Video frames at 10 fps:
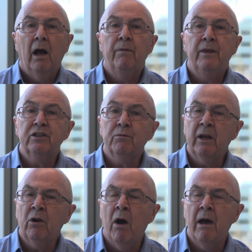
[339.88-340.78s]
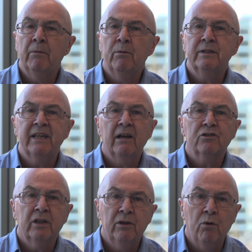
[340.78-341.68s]
And this requirement was
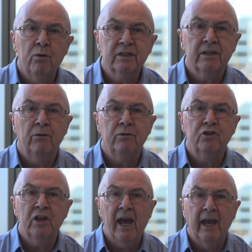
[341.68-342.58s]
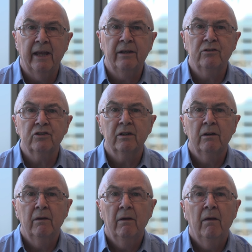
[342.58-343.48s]
actually also changed
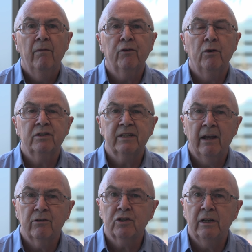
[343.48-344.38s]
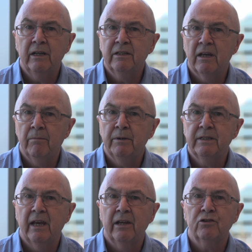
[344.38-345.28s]
through Sanction
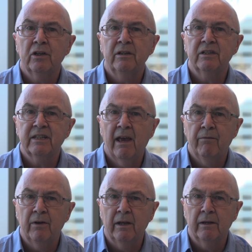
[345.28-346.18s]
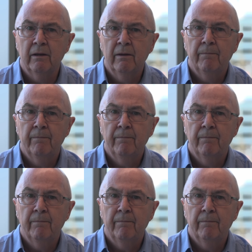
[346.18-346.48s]
Interpretation 7.